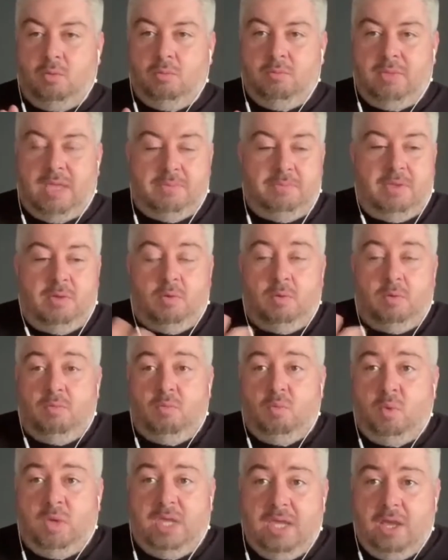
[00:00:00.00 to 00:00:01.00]
Maybe
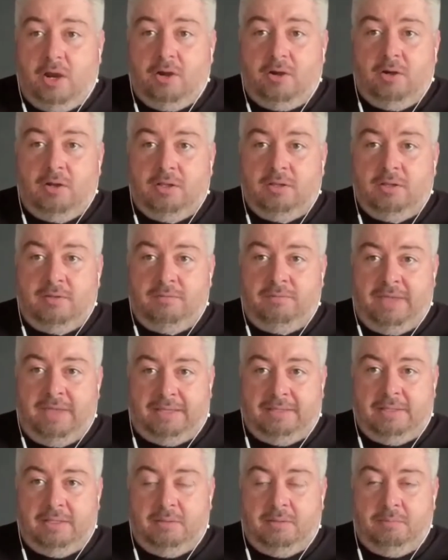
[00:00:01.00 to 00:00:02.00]
we are not
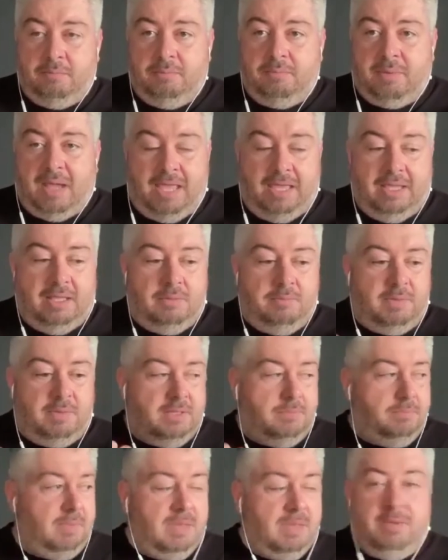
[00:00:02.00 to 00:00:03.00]
affected by it,
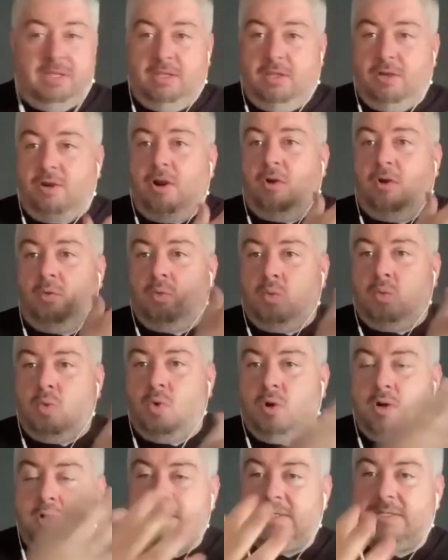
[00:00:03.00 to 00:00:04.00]
but maybe there are
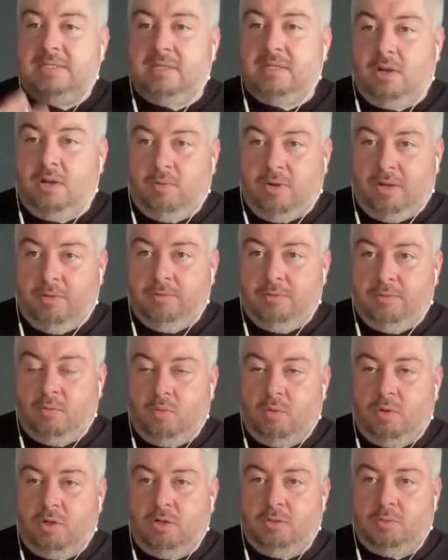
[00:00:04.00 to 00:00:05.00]
wars around the
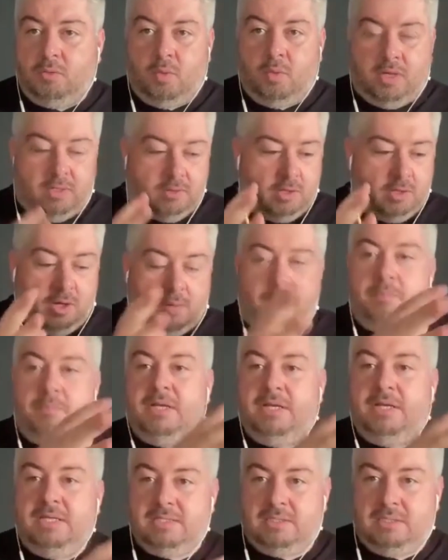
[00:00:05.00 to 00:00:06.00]
world where
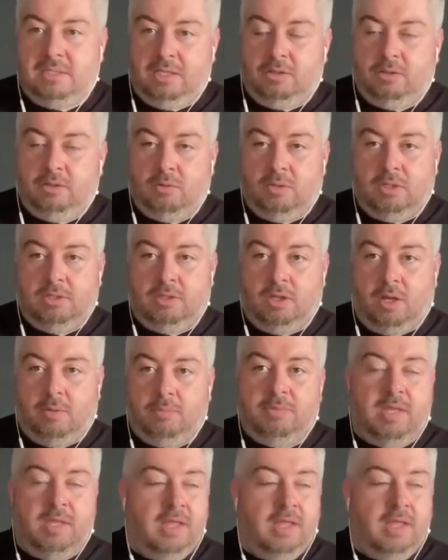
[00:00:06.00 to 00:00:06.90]
companies need to adopt.